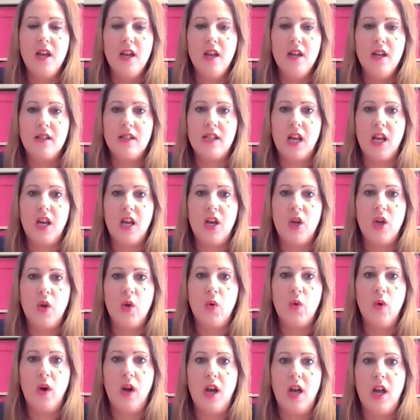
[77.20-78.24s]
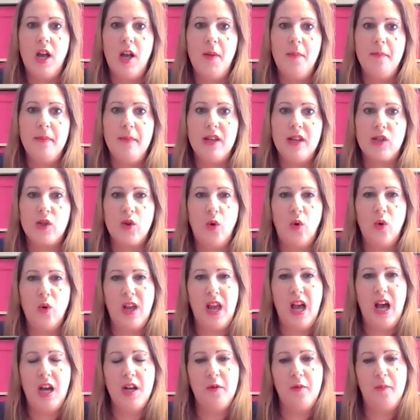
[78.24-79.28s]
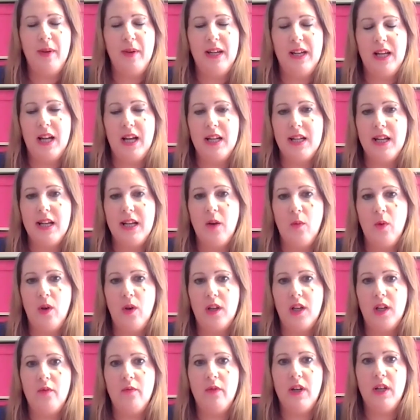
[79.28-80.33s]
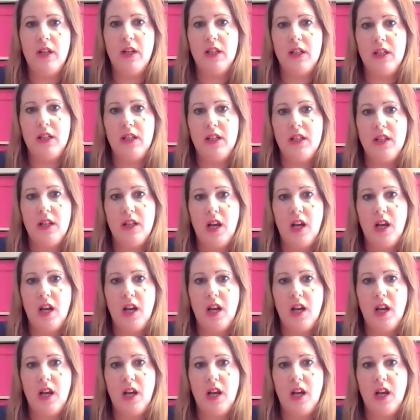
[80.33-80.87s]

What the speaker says: So it's all kind of a bit like networking, really.